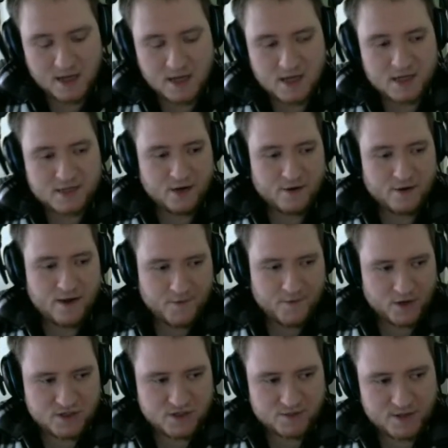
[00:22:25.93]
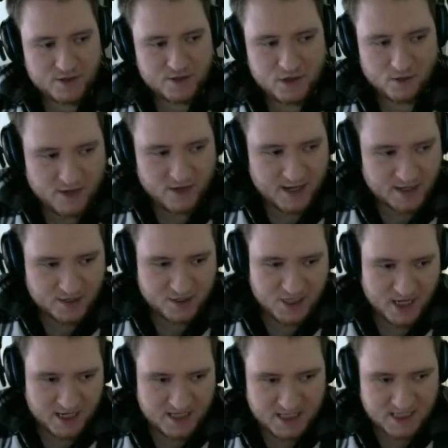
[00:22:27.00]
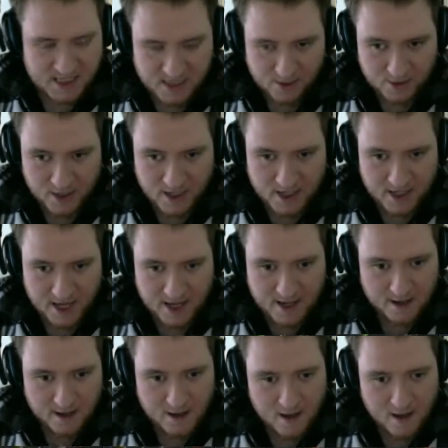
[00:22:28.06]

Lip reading: So if you've got somebody who's got really good chase and they're still going to get you,